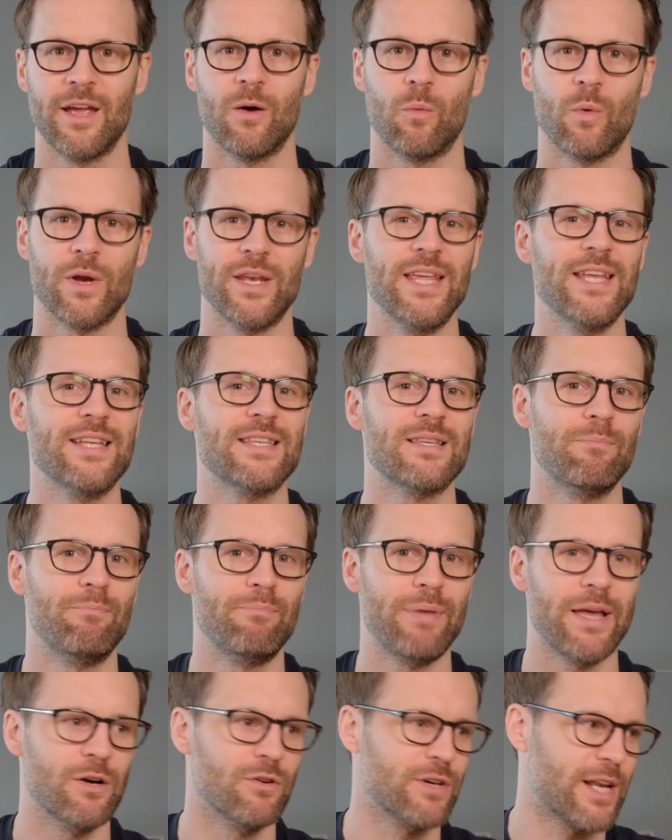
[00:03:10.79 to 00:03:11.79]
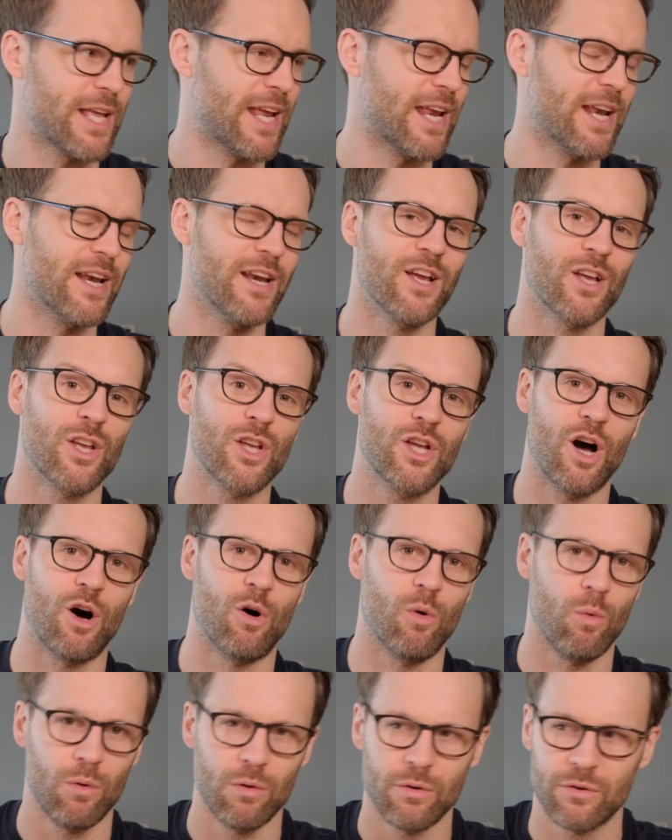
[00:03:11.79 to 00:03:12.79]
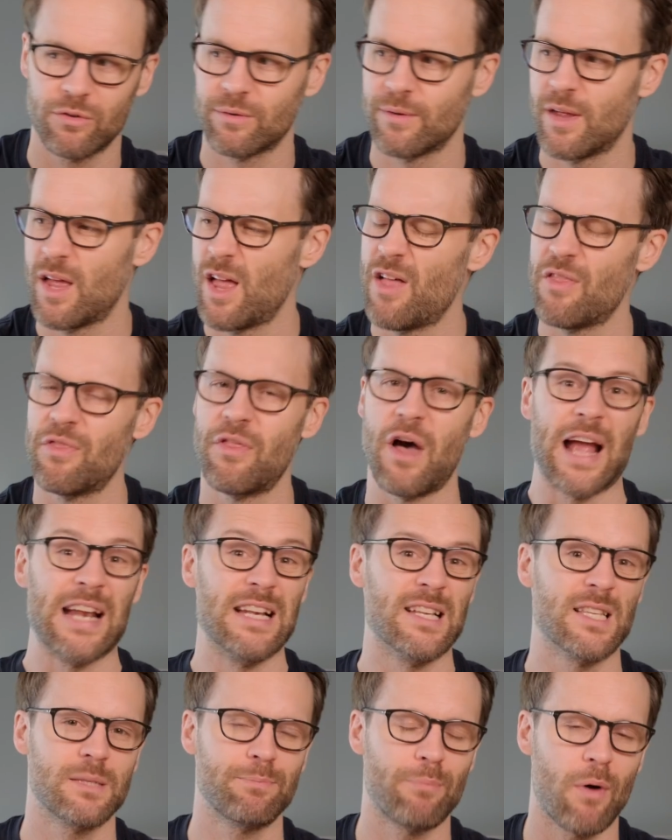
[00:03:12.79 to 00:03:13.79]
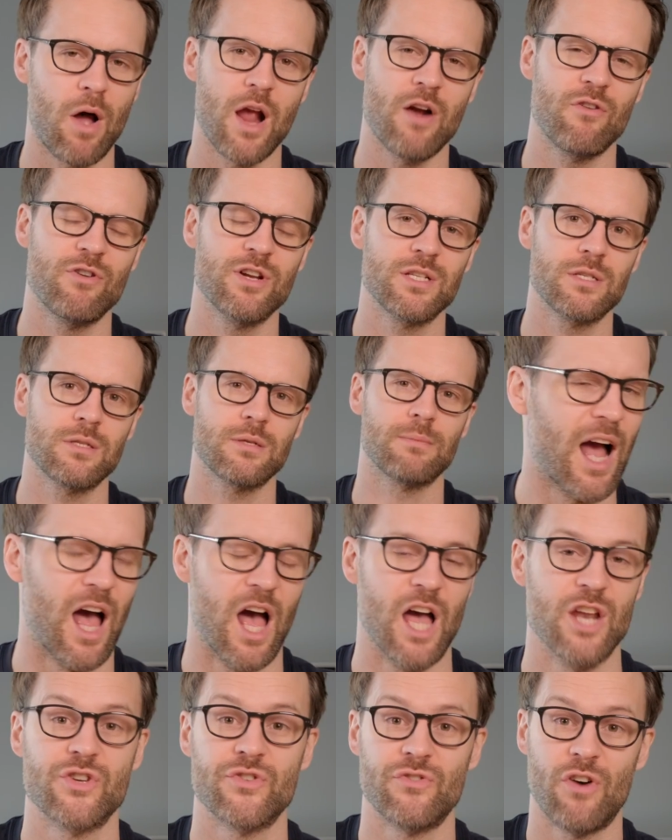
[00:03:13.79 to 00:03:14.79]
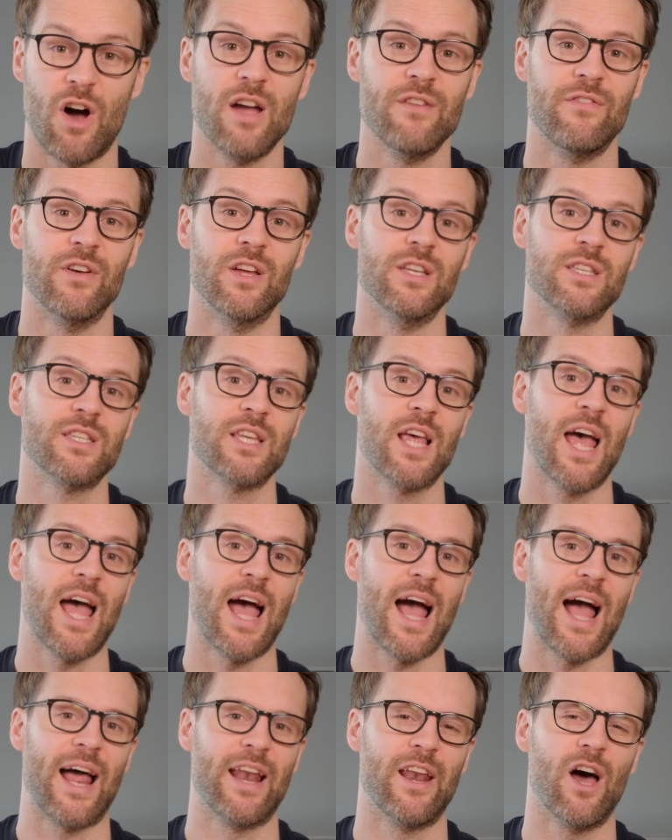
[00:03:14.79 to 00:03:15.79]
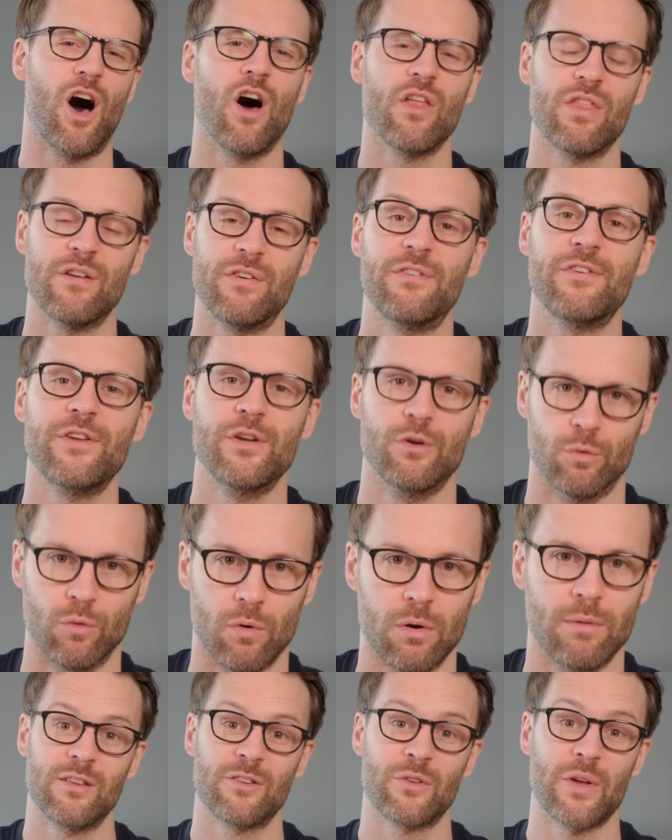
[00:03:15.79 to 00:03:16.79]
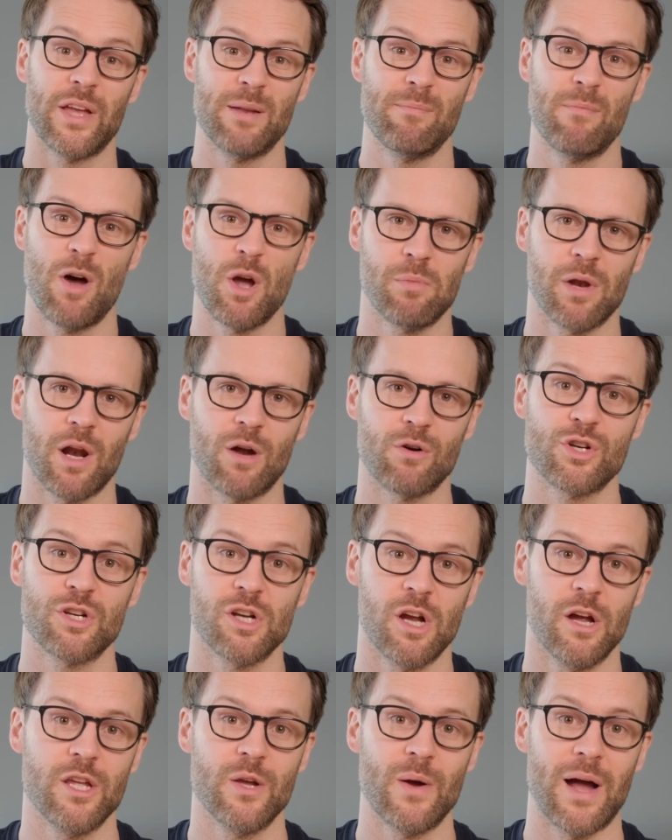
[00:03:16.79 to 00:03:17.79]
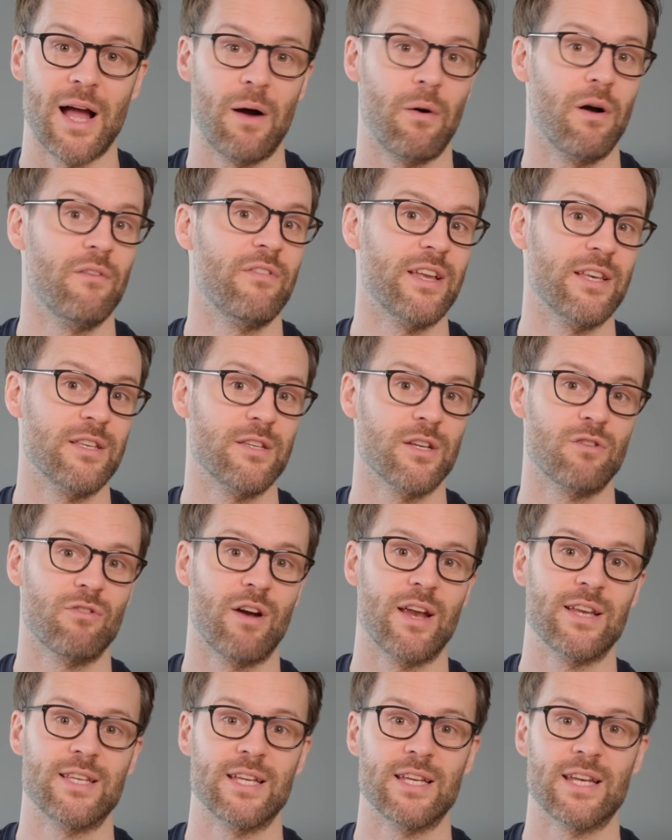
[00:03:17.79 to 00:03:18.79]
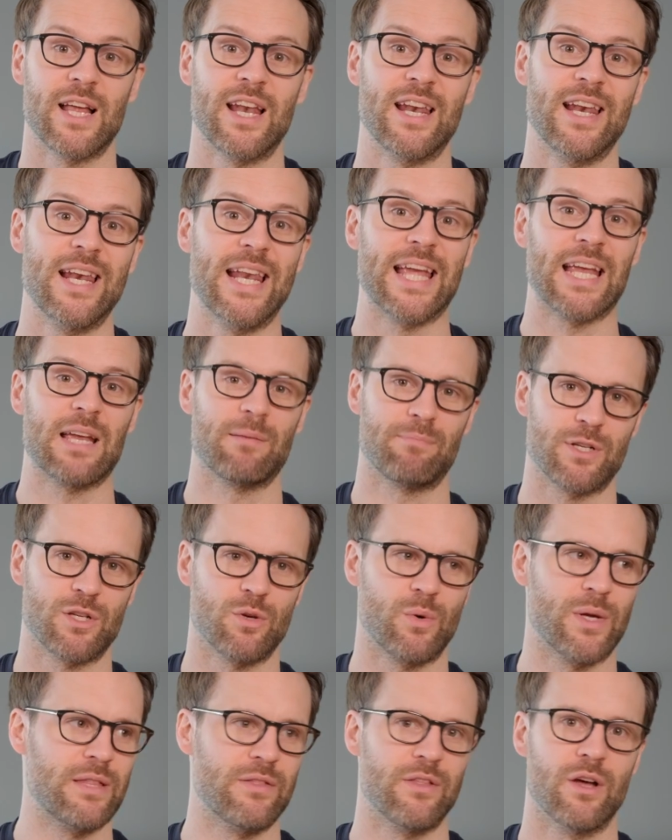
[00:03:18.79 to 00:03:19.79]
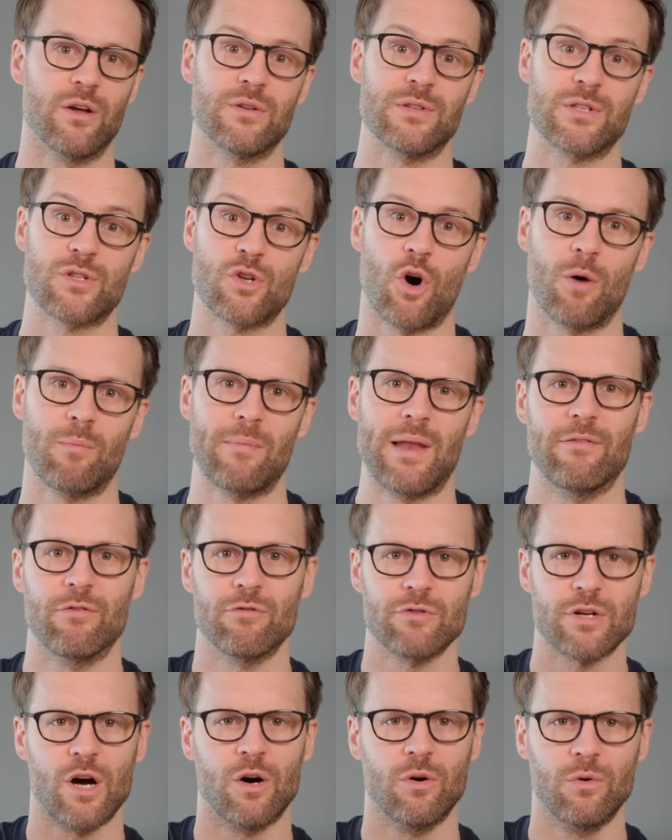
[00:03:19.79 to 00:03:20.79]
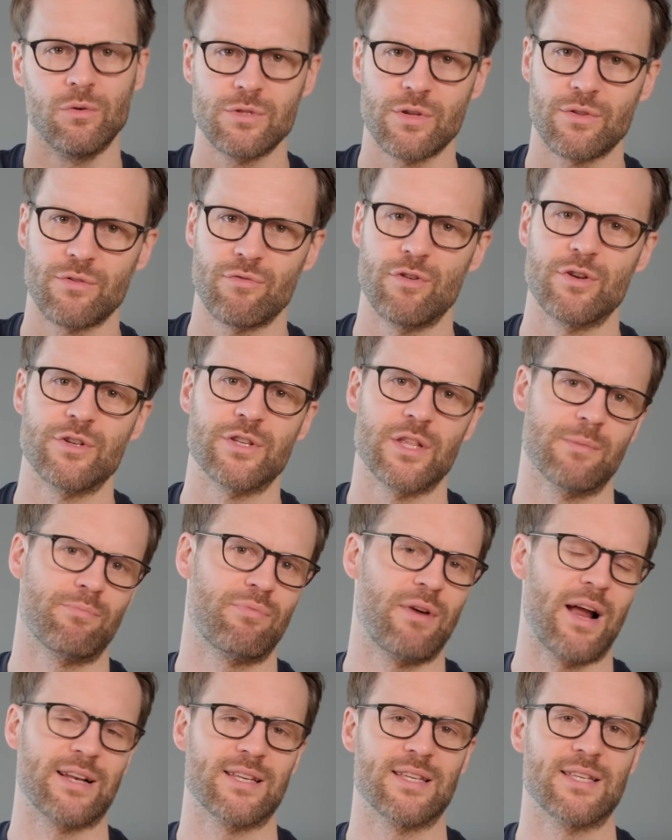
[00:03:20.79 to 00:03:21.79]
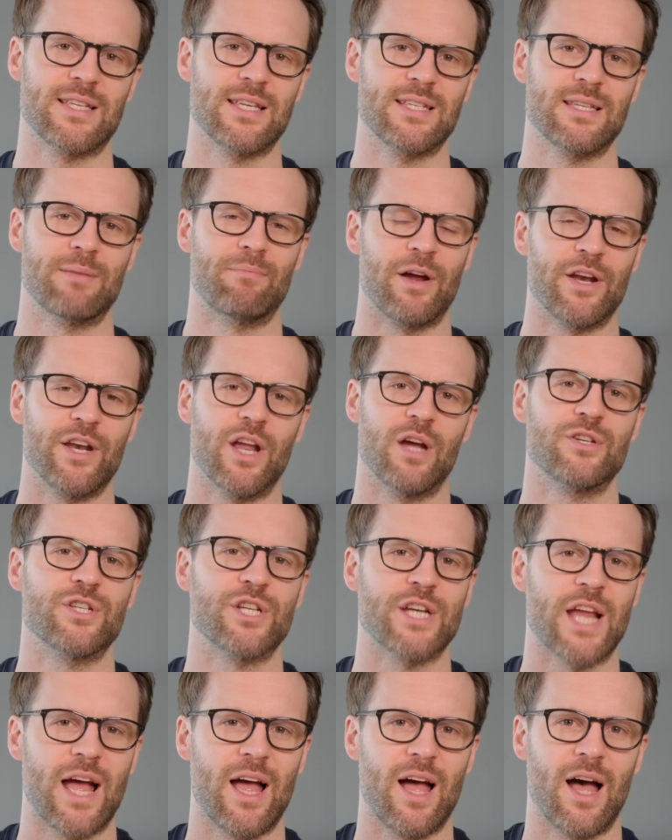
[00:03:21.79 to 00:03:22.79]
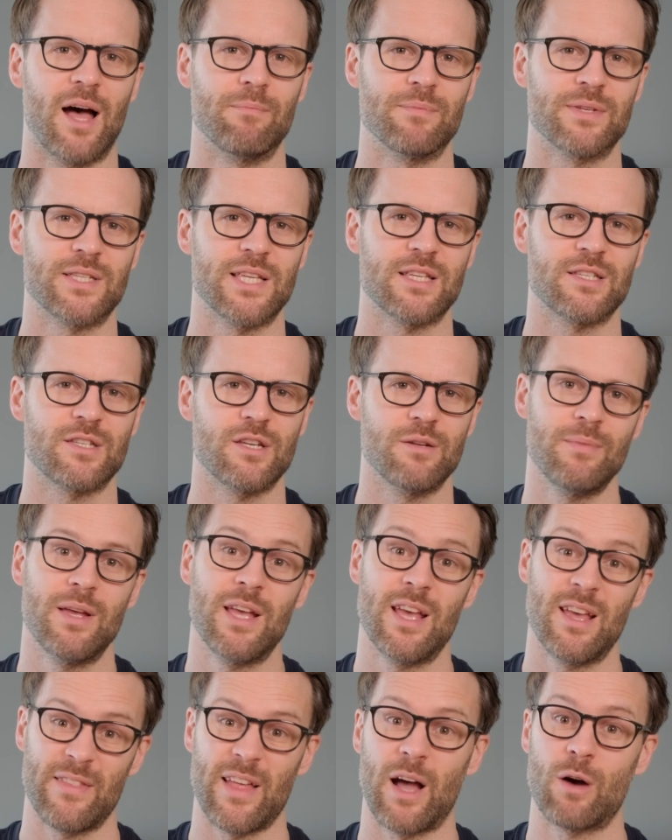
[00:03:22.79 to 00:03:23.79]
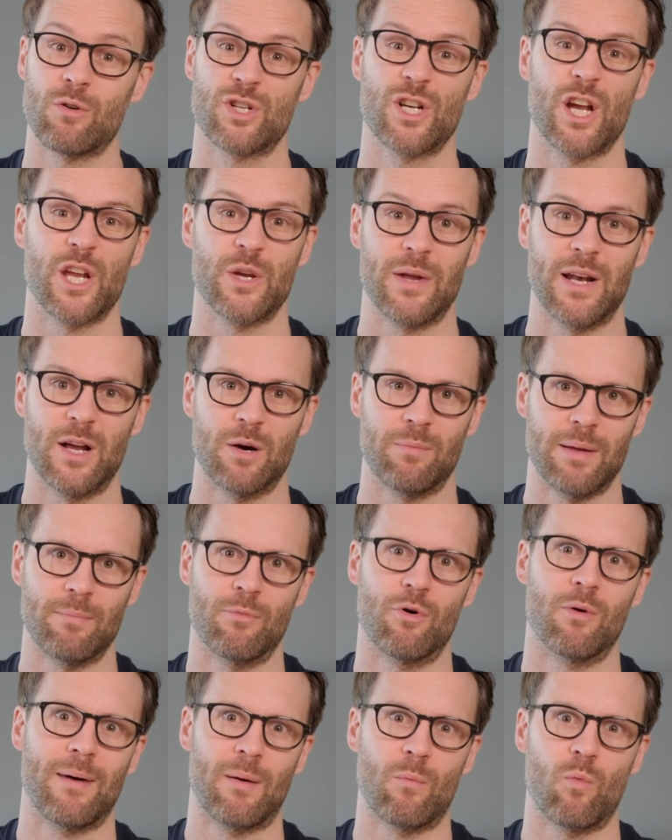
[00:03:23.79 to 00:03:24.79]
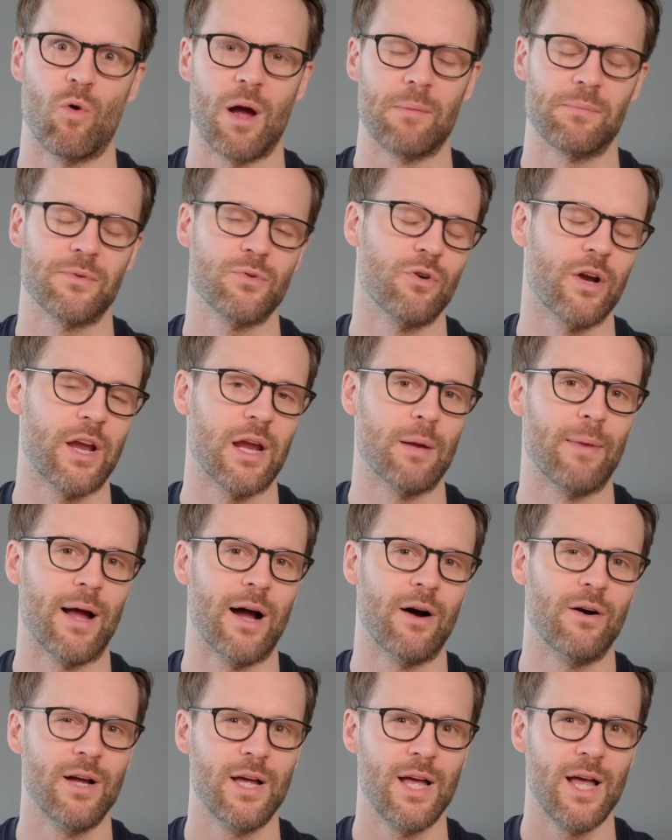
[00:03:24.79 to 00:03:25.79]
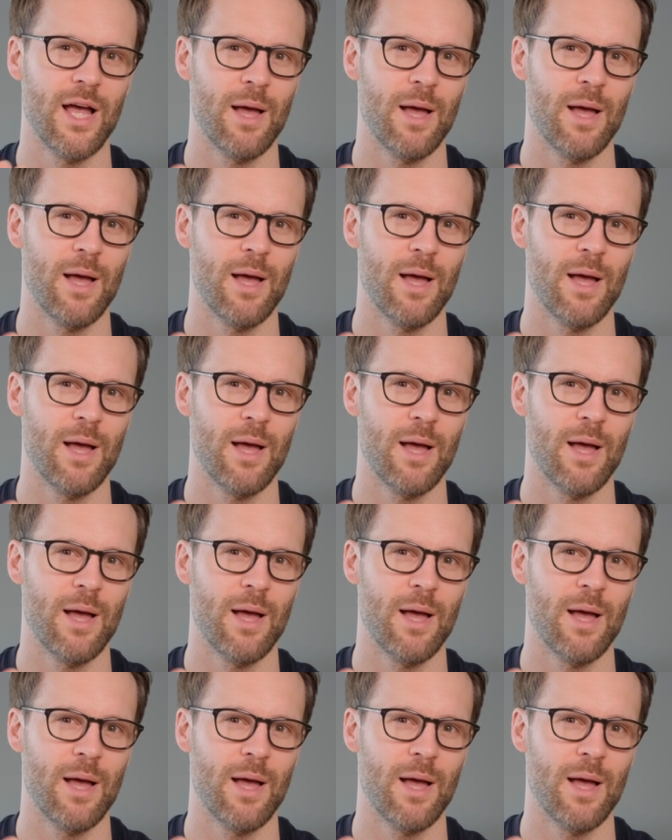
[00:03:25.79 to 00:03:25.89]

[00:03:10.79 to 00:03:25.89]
We need to build in goals that inspire us, uh, drive us, and are the fuel. So in a moment, I'll show you how I've integrated a link between those top level goals through to the practices in my Notion um, system. That'll show you a little bit more about what I'm talking about.